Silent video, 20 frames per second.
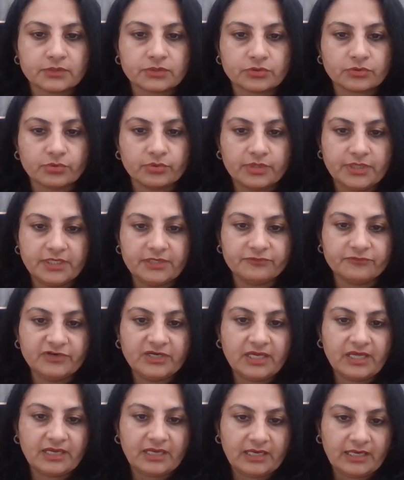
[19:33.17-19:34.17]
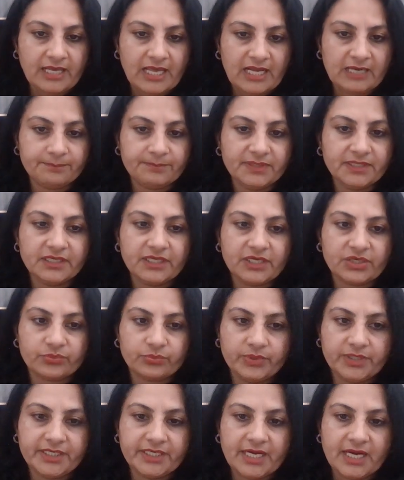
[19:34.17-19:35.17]
So it will help in
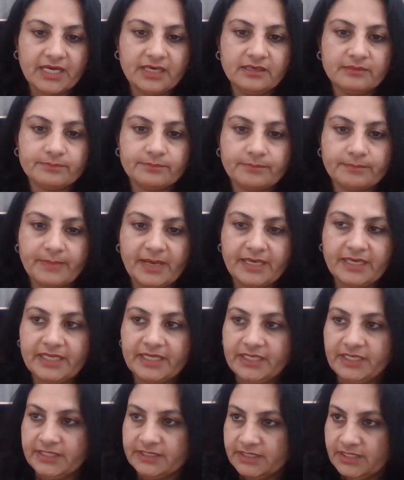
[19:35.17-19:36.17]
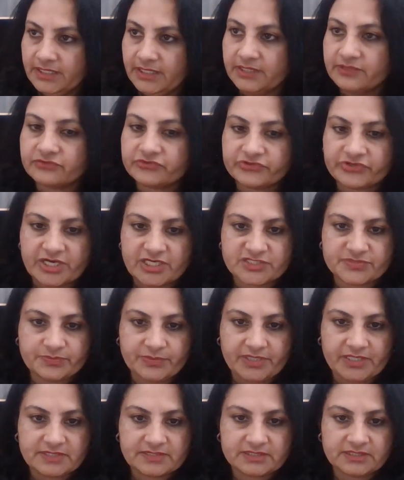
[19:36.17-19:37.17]
equity and maintaining the
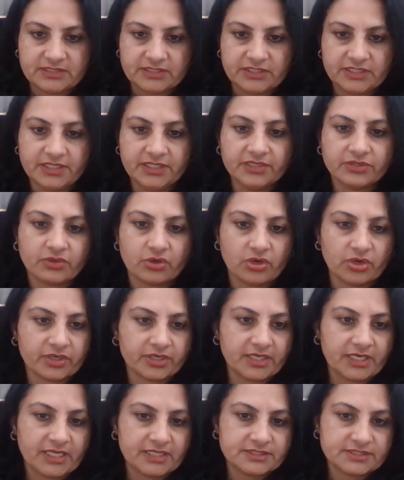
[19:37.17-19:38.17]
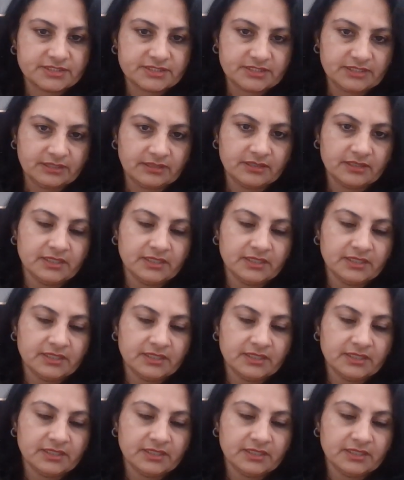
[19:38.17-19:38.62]
transparency in the organization.